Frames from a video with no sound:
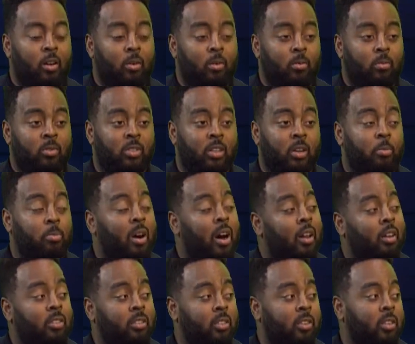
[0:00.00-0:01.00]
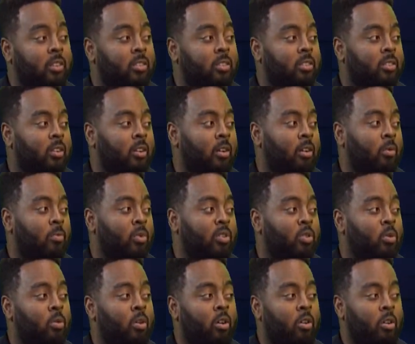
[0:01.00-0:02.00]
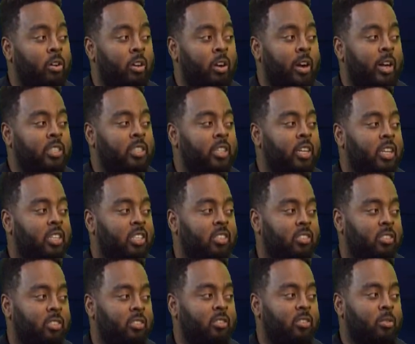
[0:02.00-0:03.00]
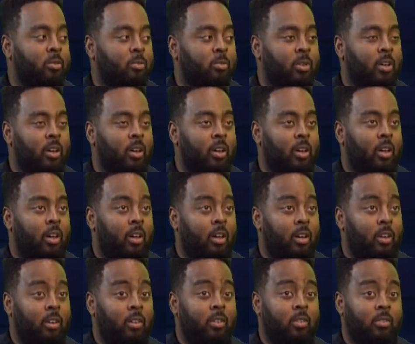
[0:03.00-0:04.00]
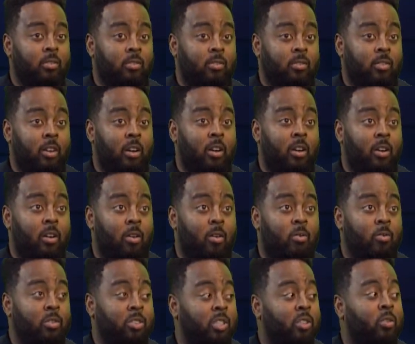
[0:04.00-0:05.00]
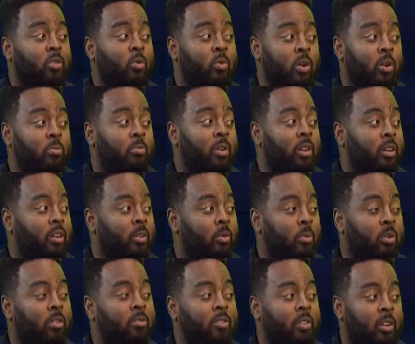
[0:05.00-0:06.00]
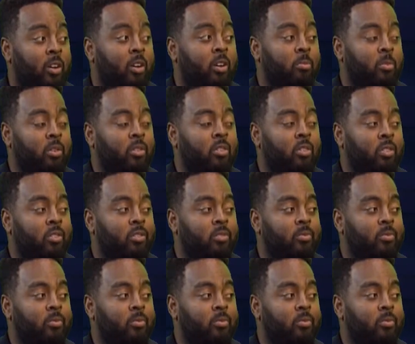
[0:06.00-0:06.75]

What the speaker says: city politics, what's going on in our education system, and their own general well-being and welfare in their communities.